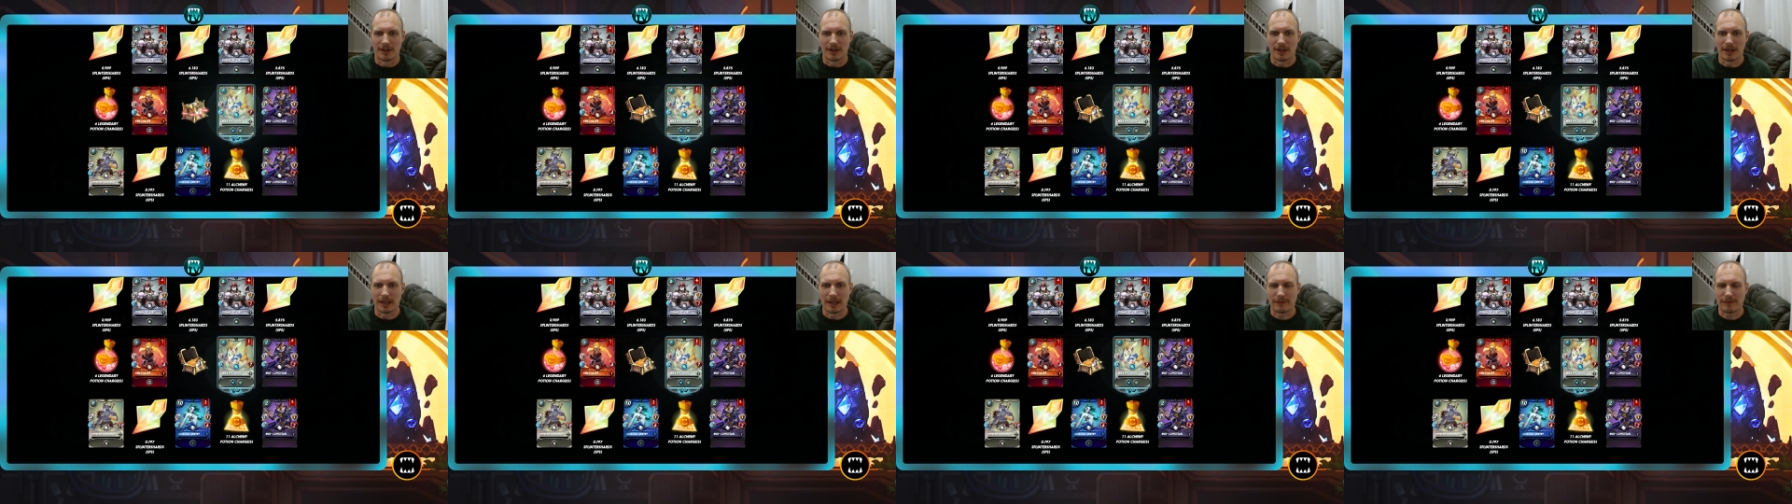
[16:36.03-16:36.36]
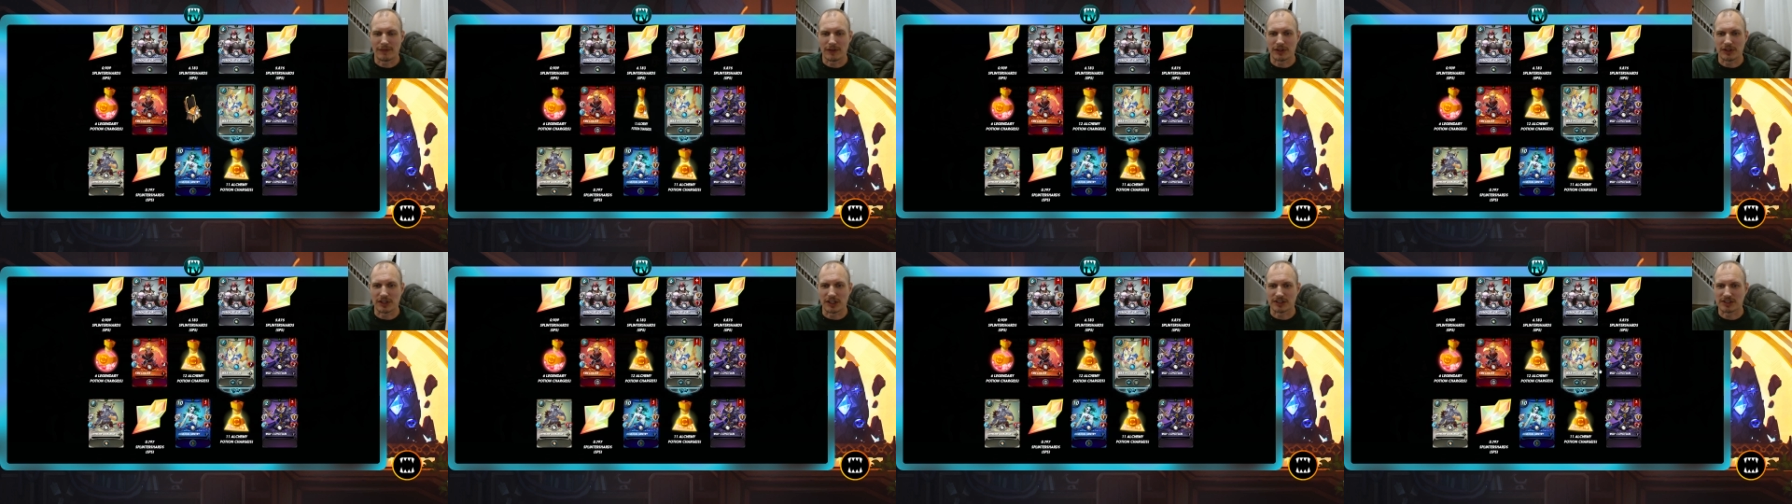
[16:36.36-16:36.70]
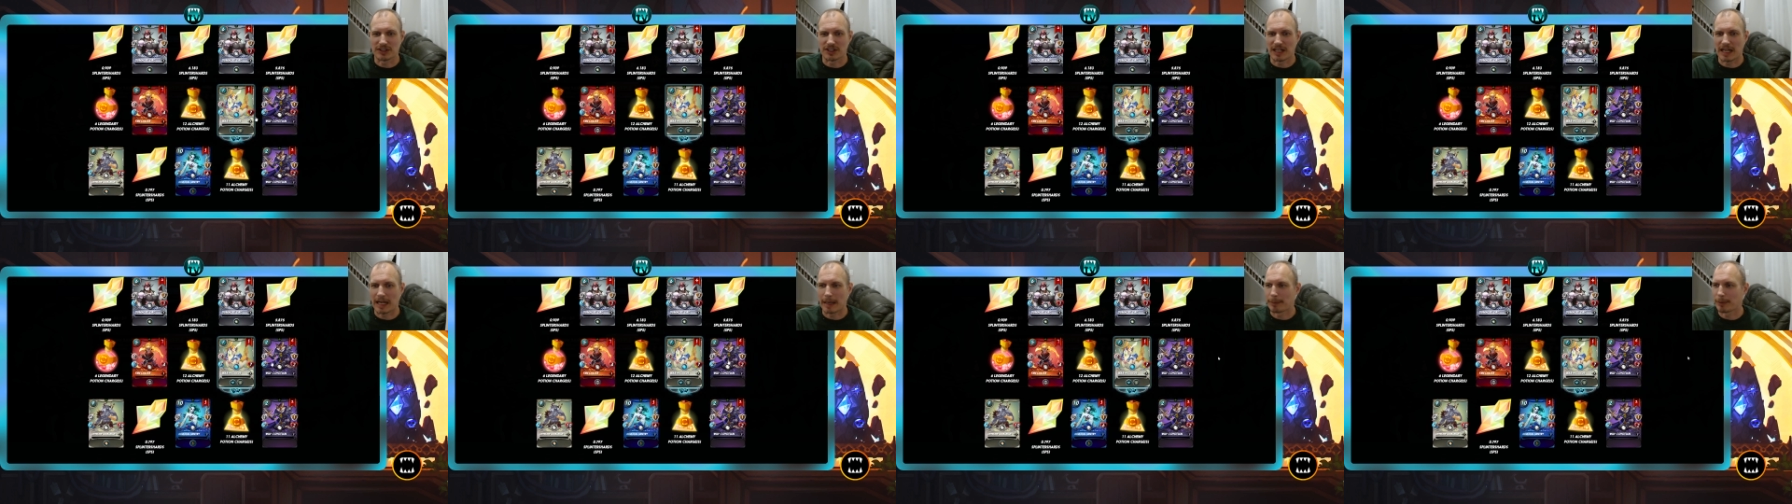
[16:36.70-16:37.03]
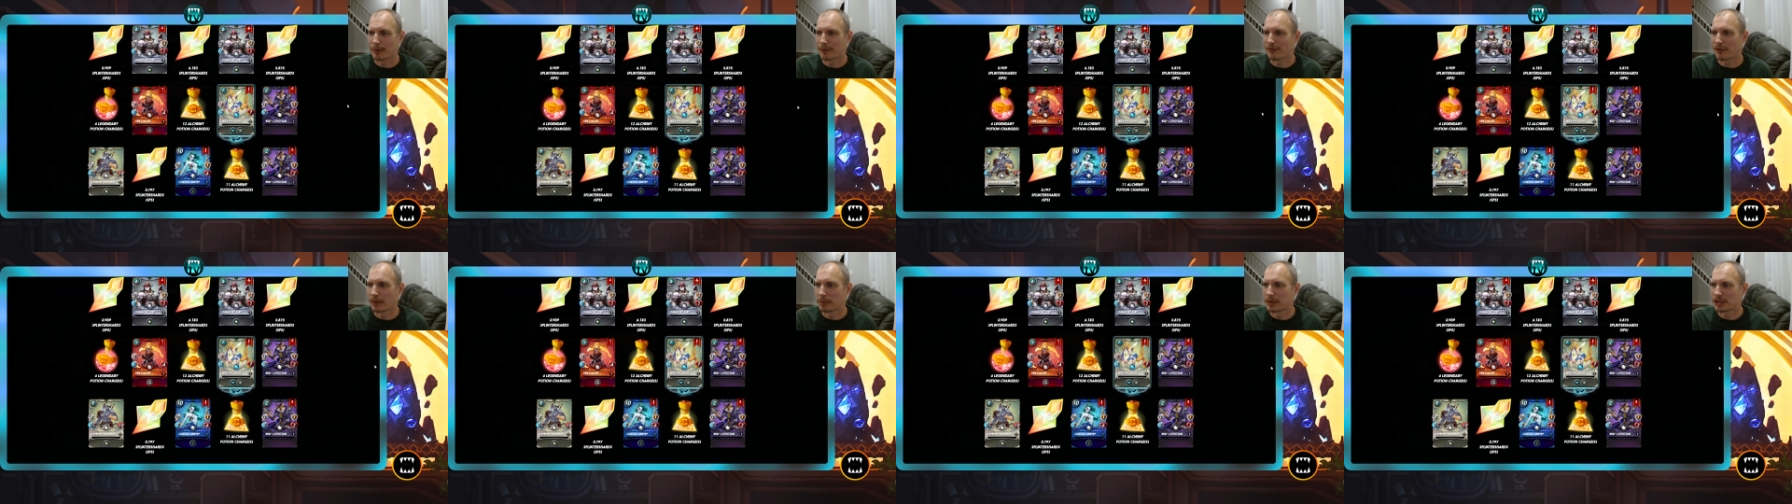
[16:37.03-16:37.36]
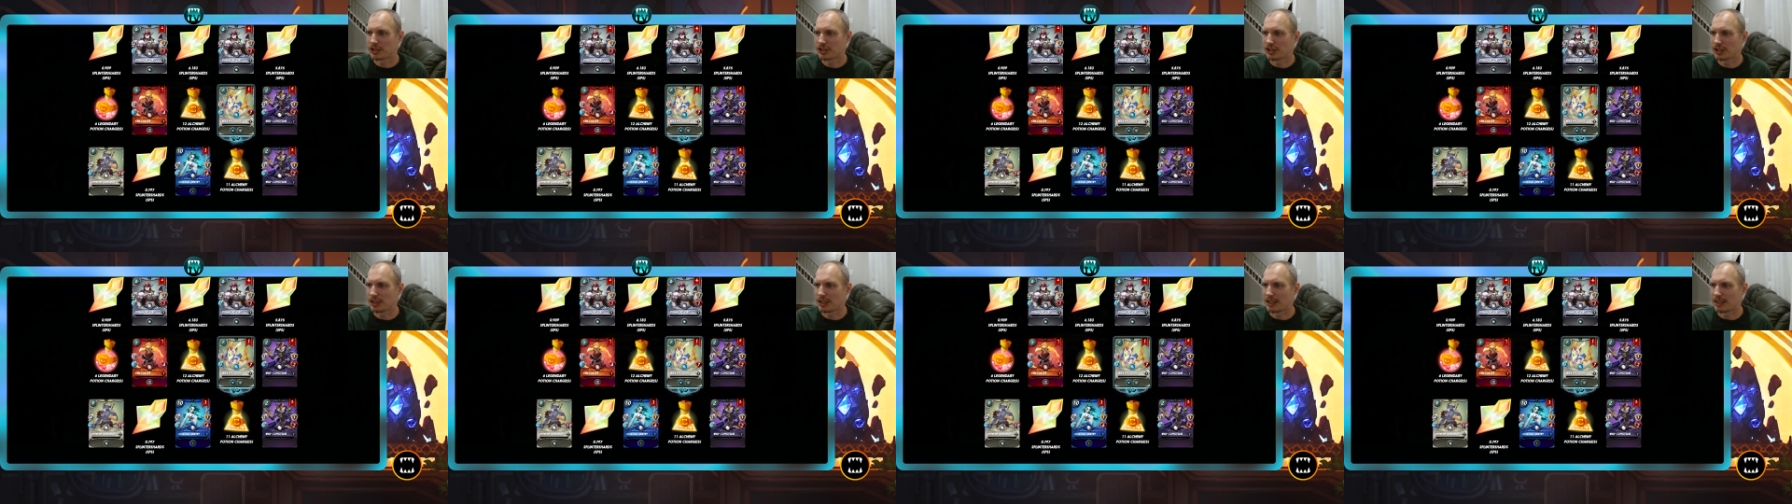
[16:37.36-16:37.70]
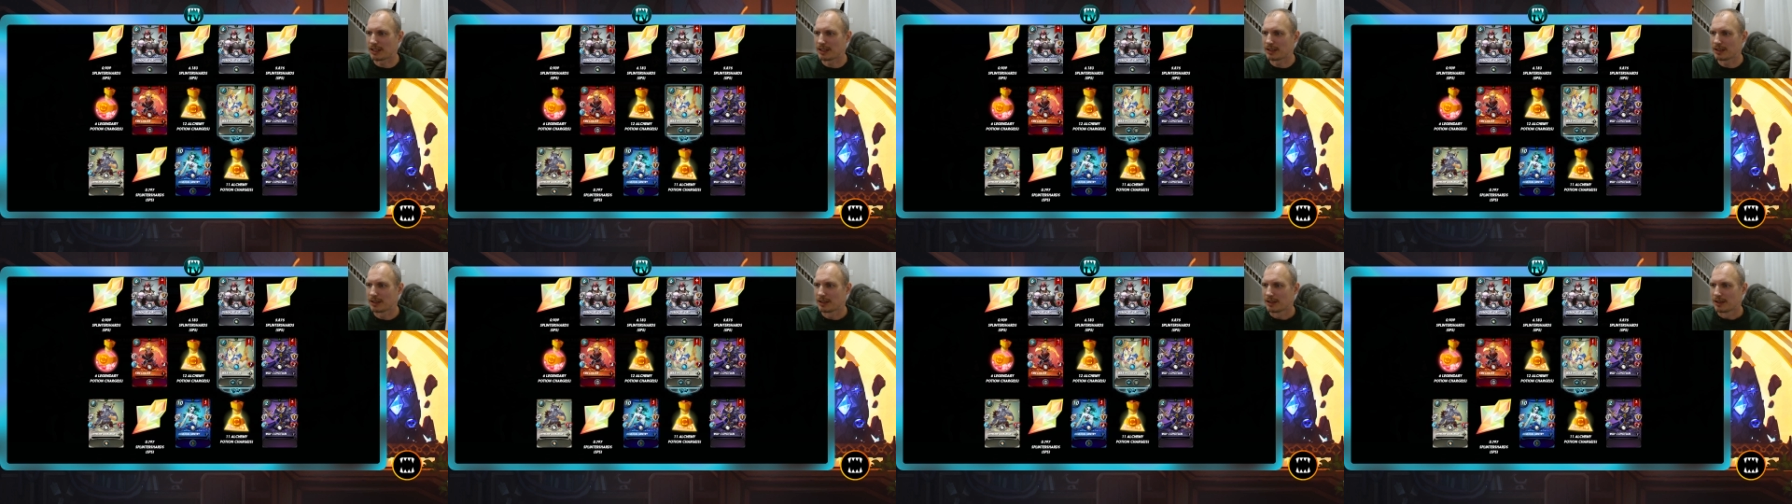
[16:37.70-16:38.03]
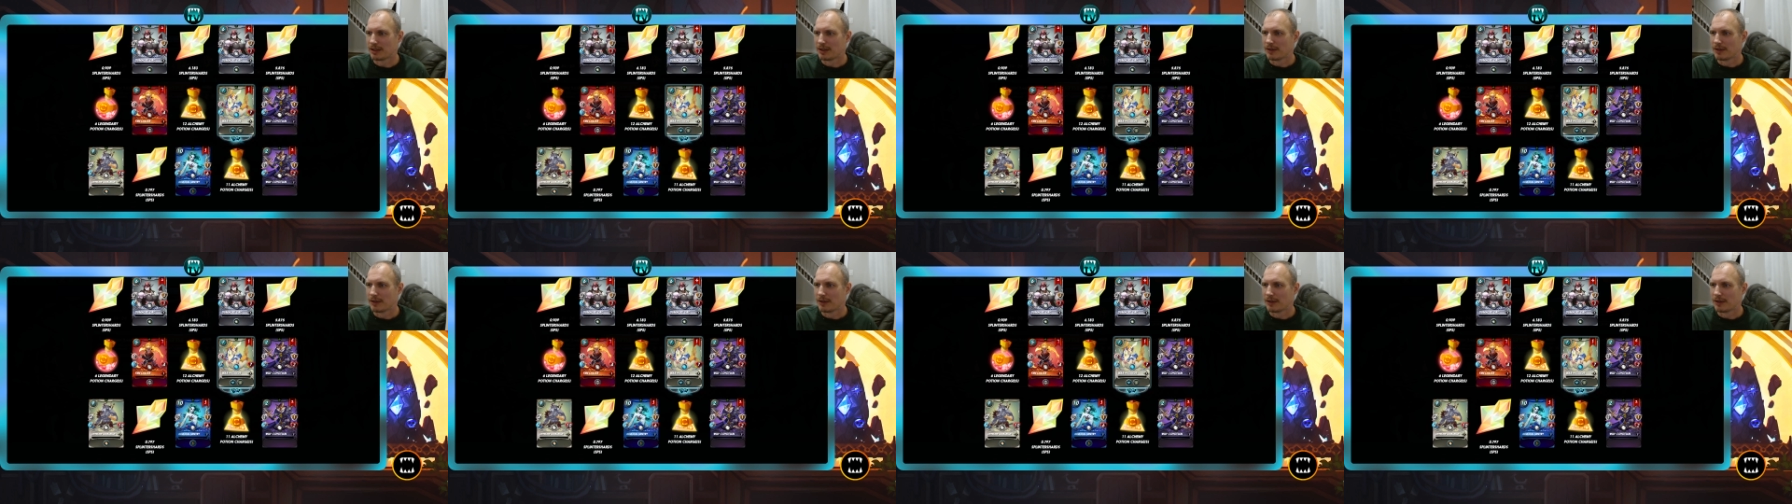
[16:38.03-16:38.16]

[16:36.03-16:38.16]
If it doesn't happen for machine,